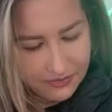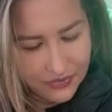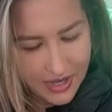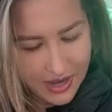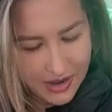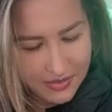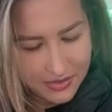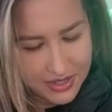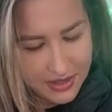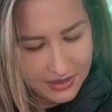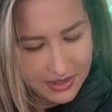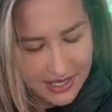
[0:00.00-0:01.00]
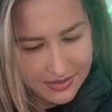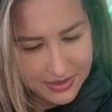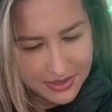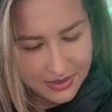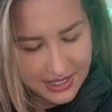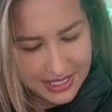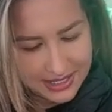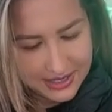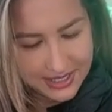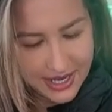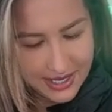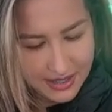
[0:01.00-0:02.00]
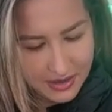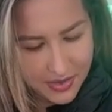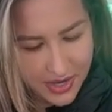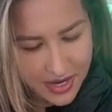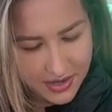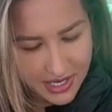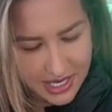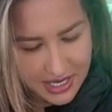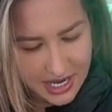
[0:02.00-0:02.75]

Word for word: absolutely, absolutely excited about it.